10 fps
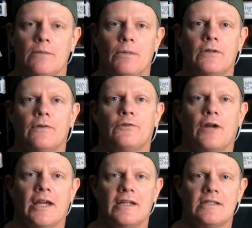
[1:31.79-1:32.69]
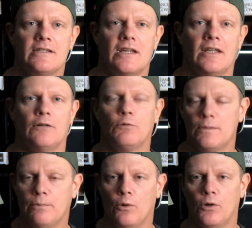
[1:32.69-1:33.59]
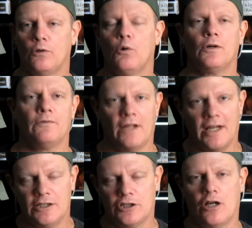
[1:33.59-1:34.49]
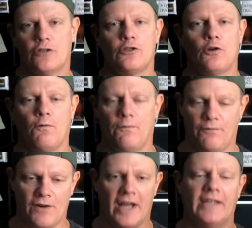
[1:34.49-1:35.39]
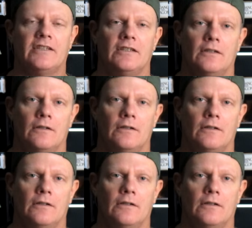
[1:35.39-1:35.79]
the Mother of Dragons and the reborn Lord of Light, Jon Snow, fight